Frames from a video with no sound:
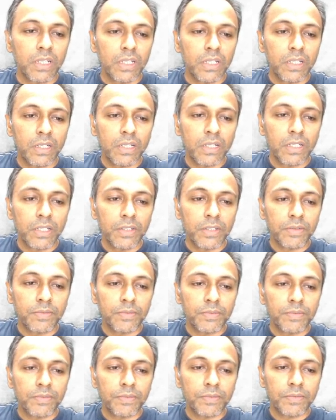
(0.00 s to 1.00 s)
Clearly
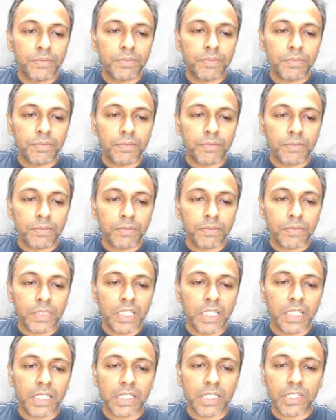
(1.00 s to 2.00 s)

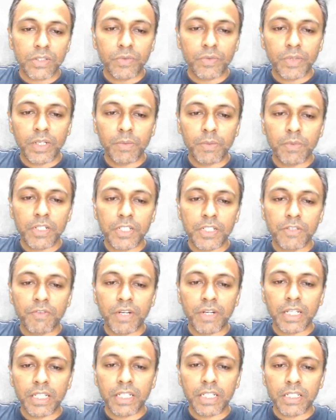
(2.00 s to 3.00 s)
x square plus
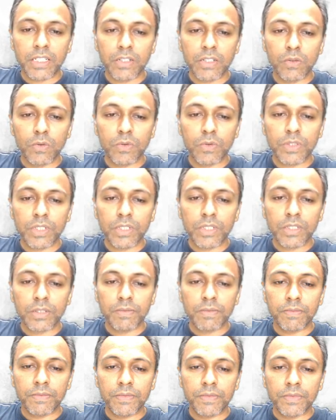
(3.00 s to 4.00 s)
5x looks
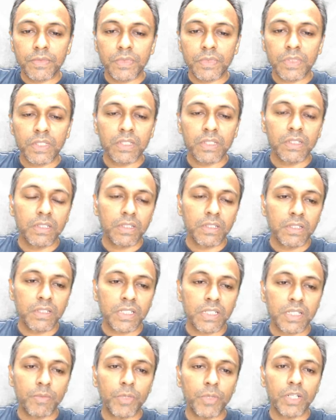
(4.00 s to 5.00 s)

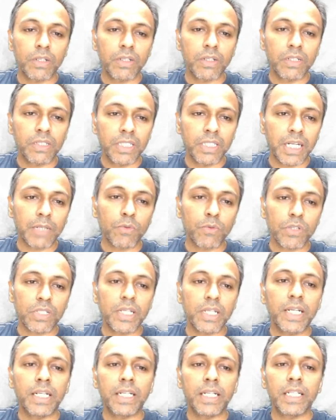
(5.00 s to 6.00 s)
similar. That
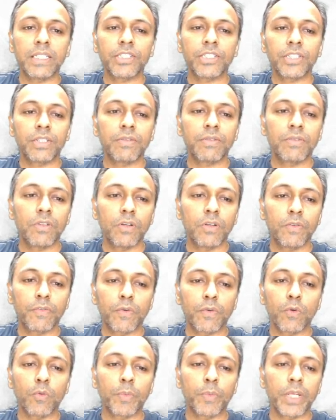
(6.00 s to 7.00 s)
was the intention
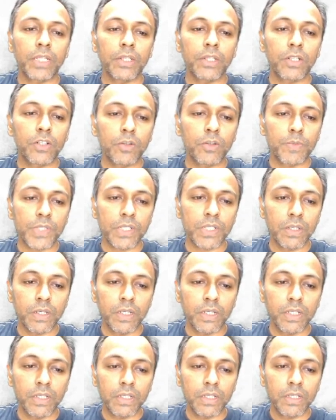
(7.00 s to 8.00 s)
of grouping the terms
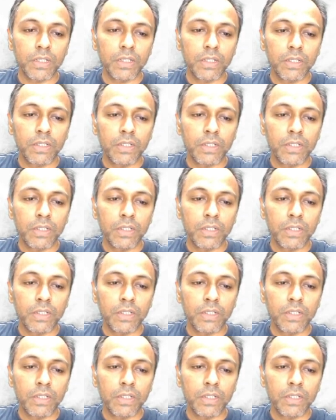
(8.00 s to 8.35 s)
earlier.